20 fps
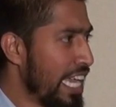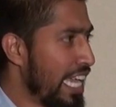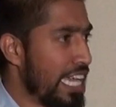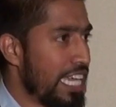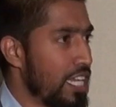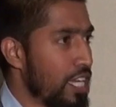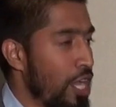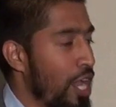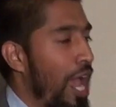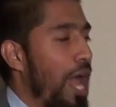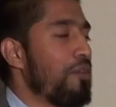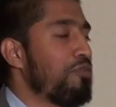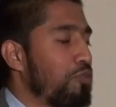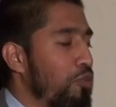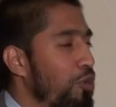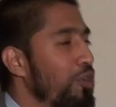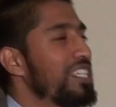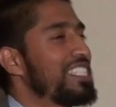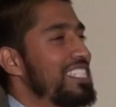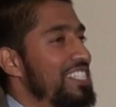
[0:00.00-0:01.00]
He, of
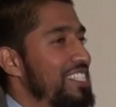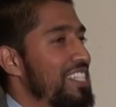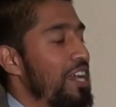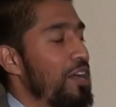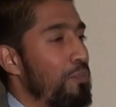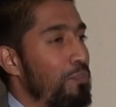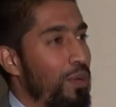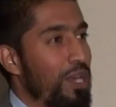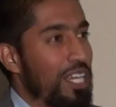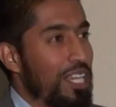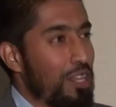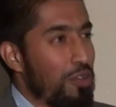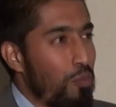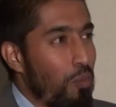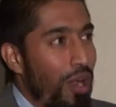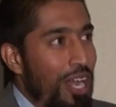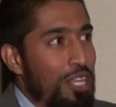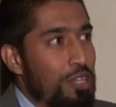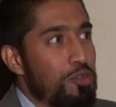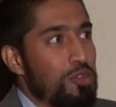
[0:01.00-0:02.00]
course, it's, but
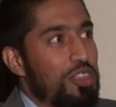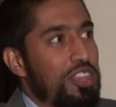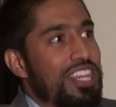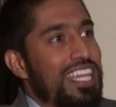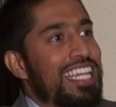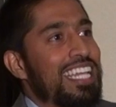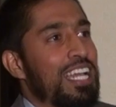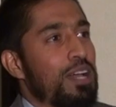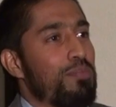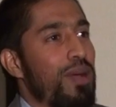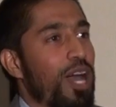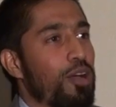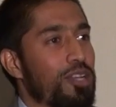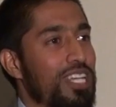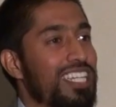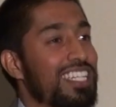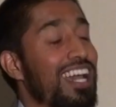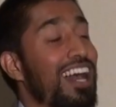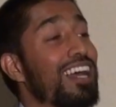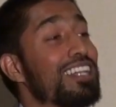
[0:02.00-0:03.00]
when you think about
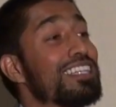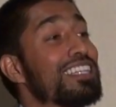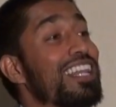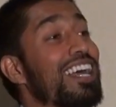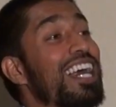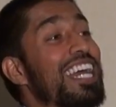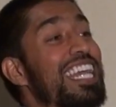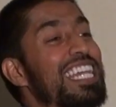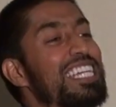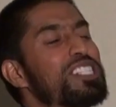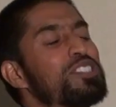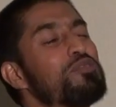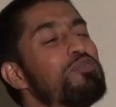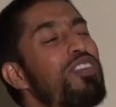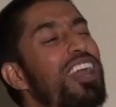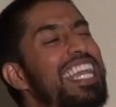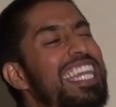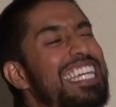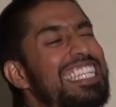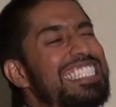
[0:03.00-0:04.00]
it, Allah is
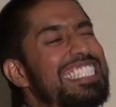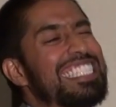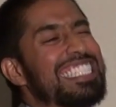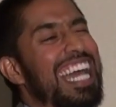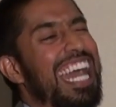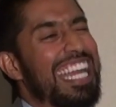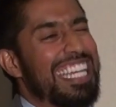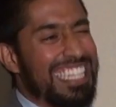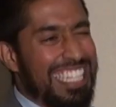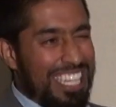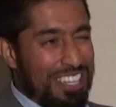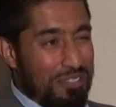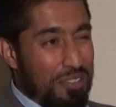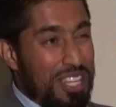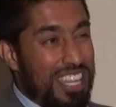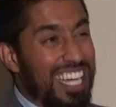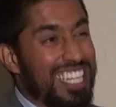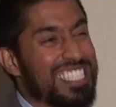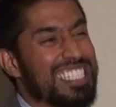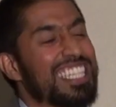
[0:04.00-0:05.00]
reconciling
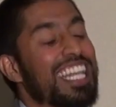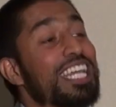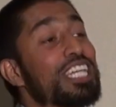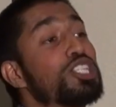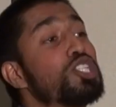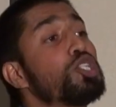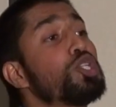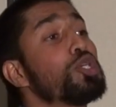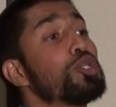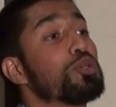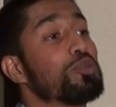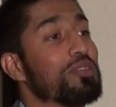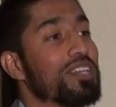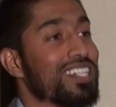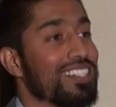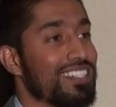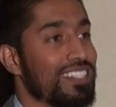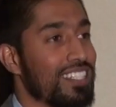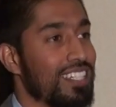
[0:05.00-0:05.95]
with us like children.